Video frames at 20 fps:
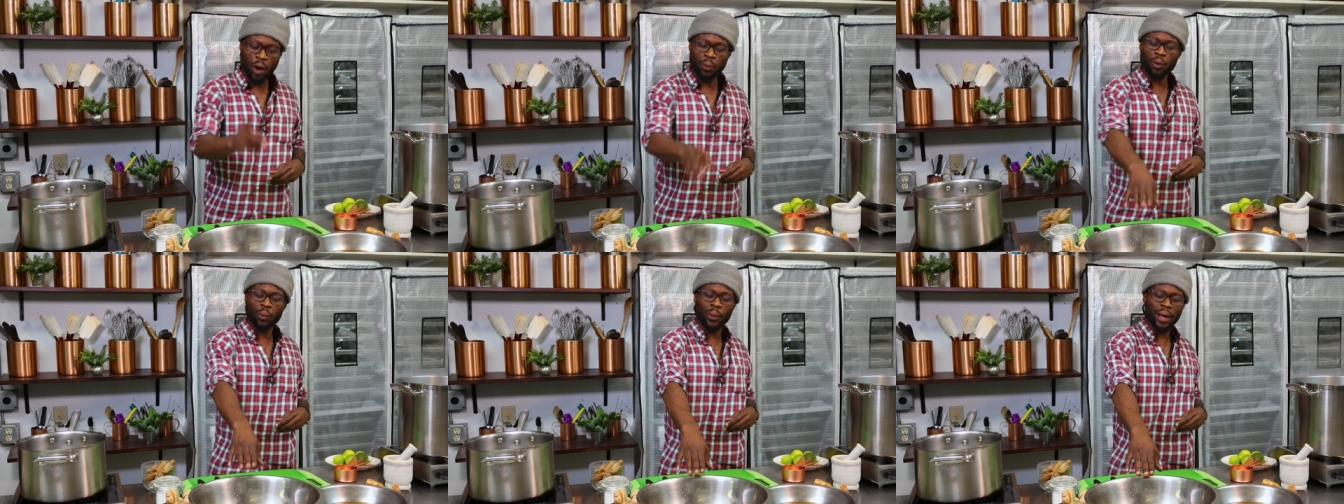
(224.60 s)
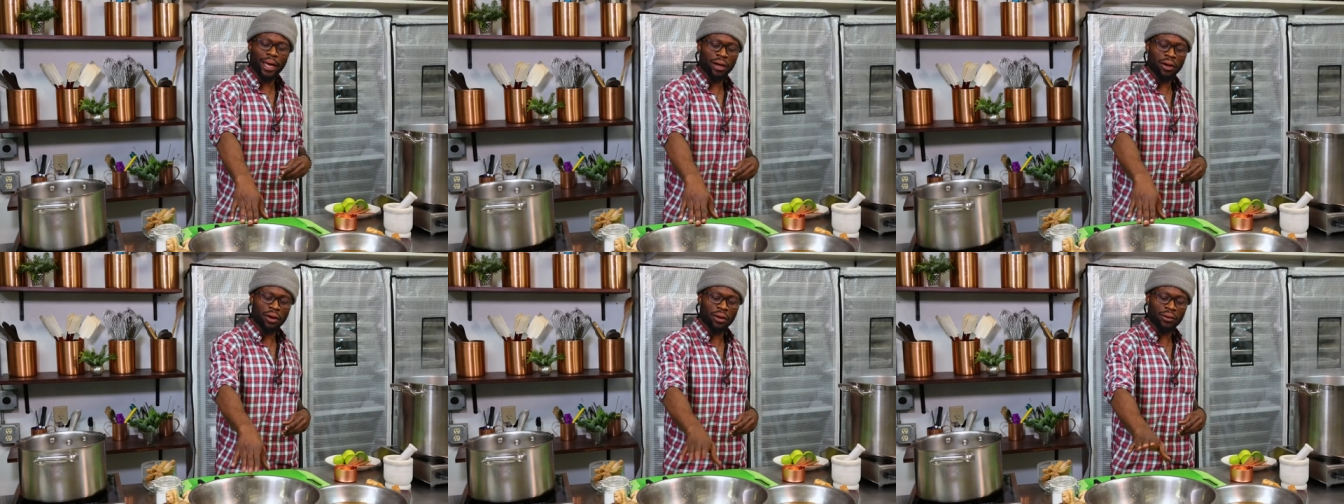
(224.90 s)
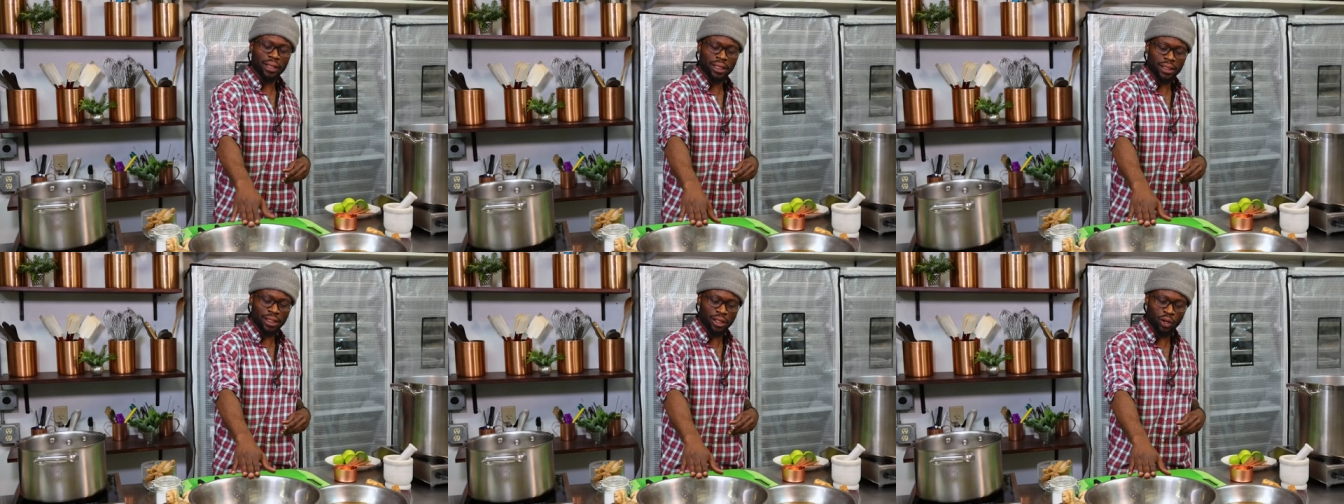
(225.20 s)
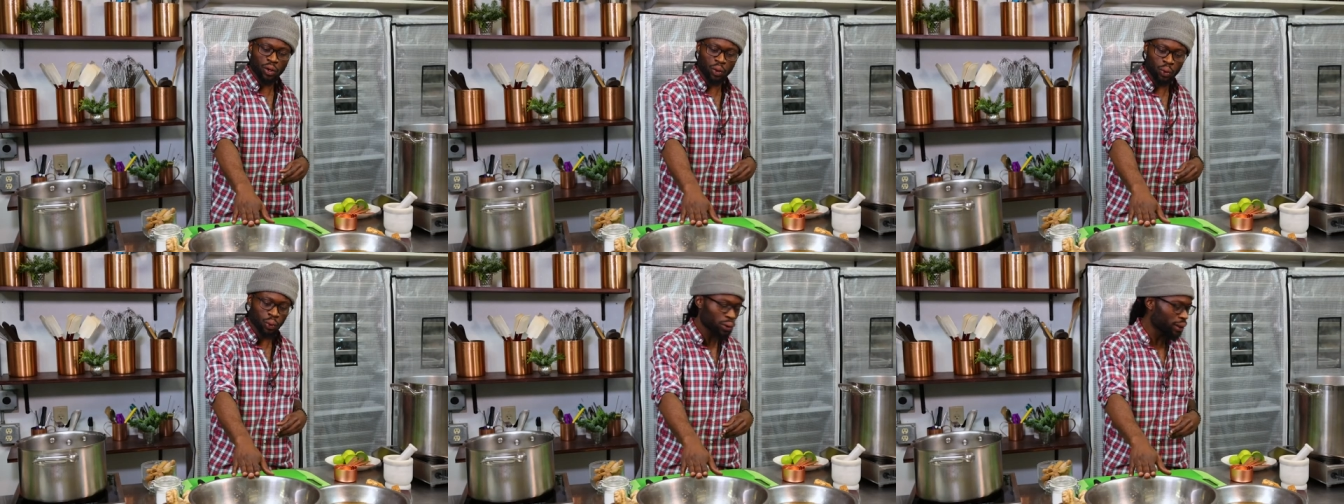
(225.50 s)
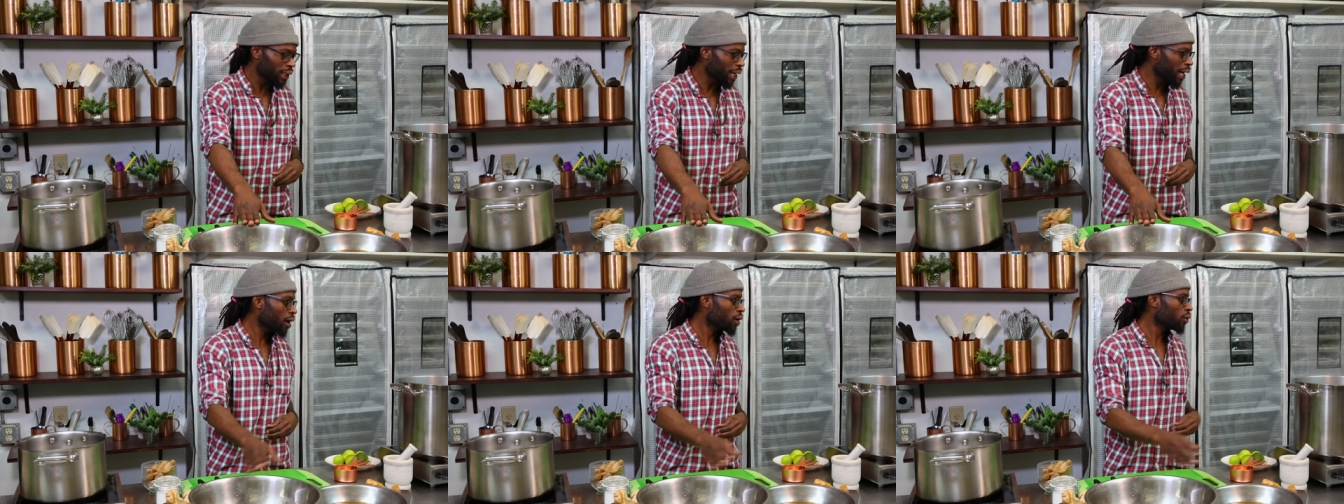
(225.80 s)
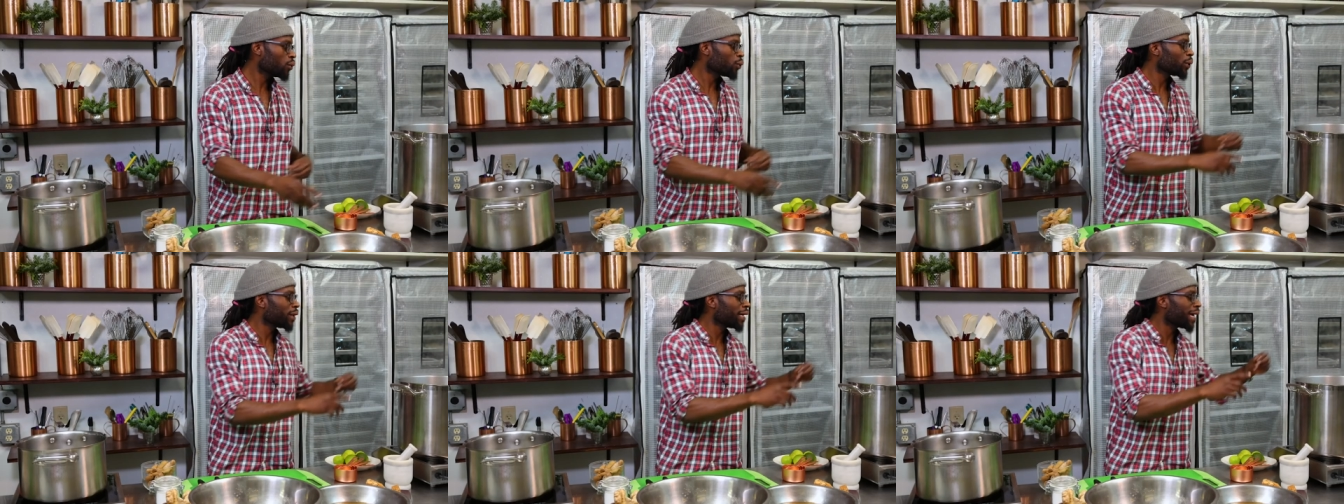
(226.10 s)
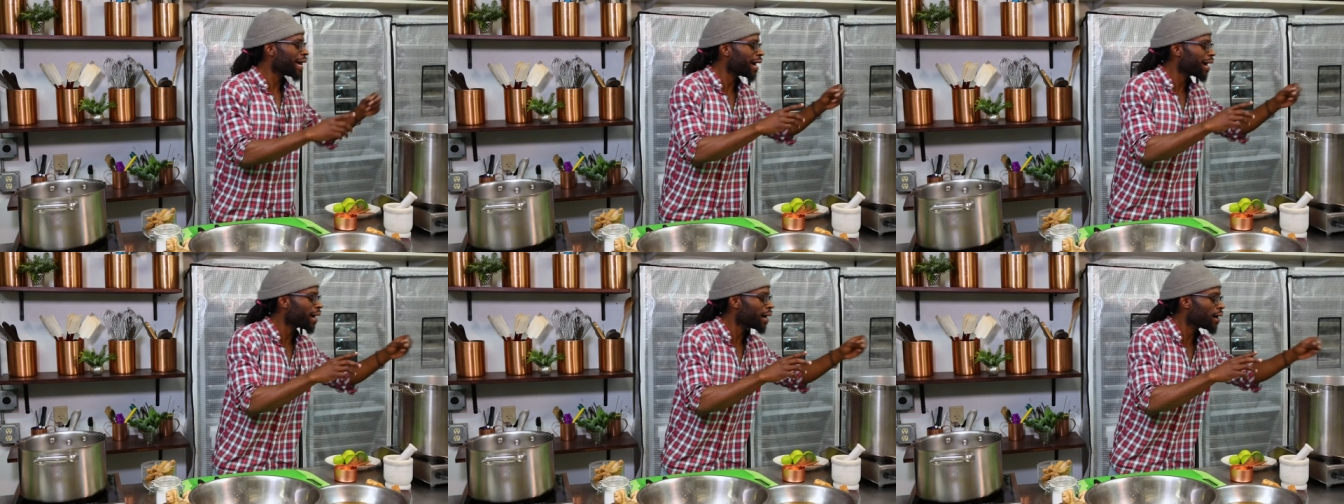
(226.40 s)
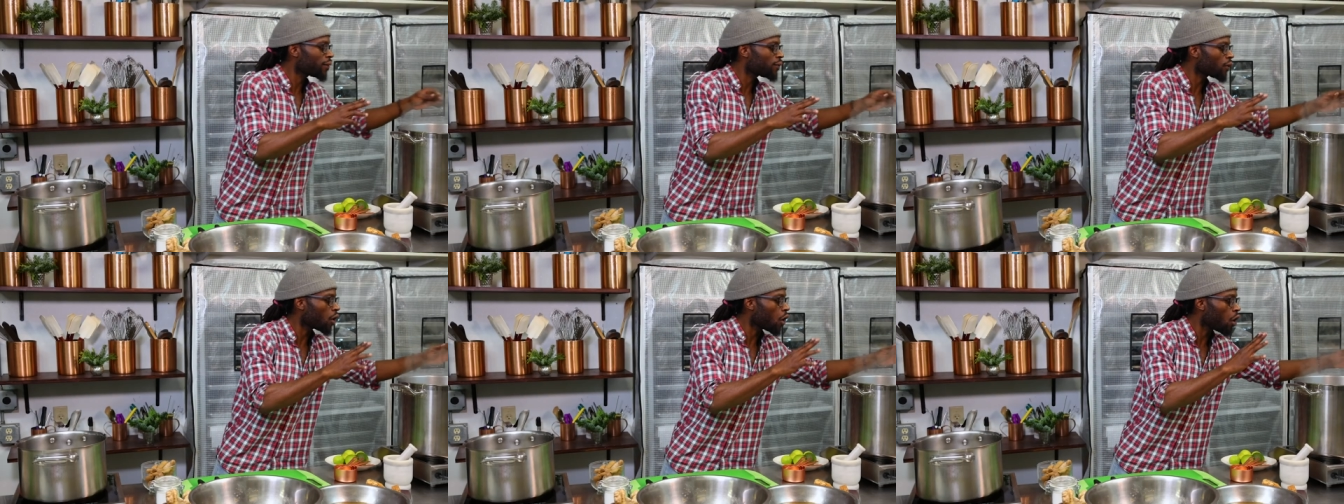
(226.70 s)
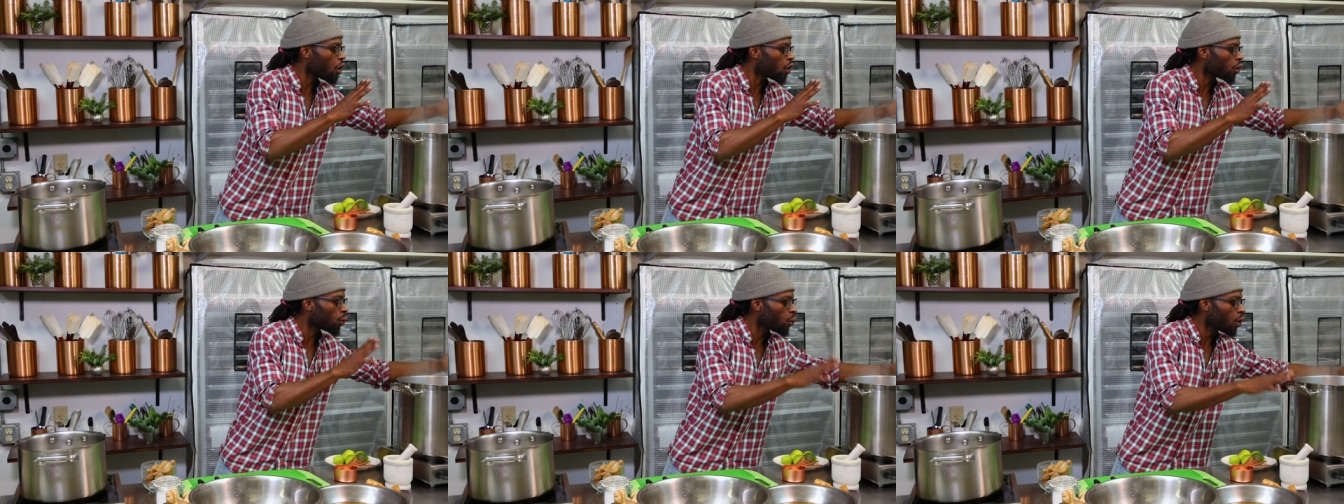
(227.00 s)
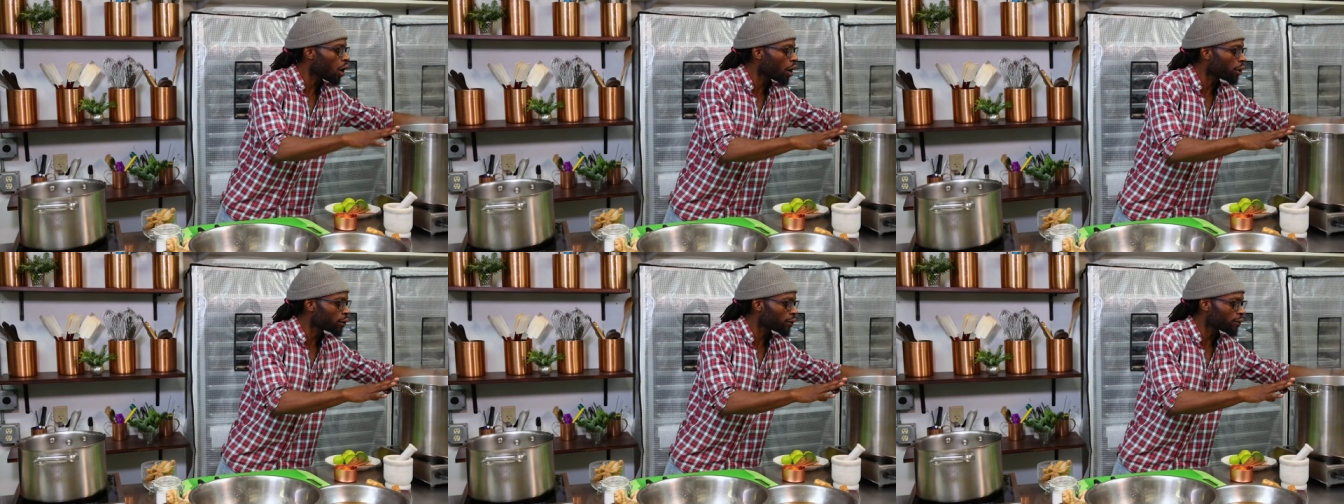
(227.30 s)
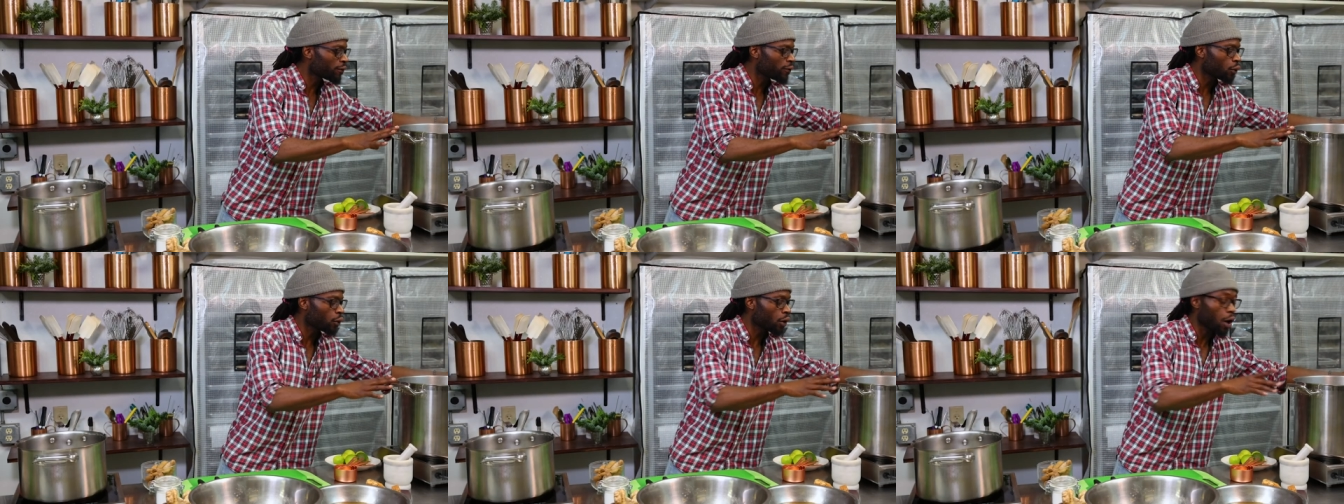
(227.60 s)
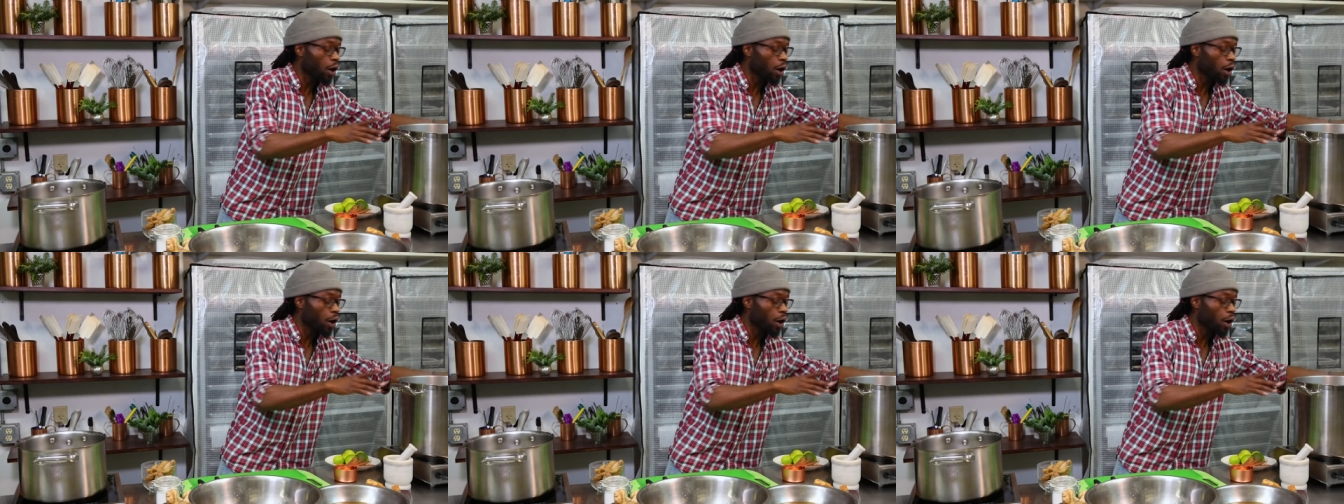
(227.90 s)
we're waiting on this to cool down, we have our water for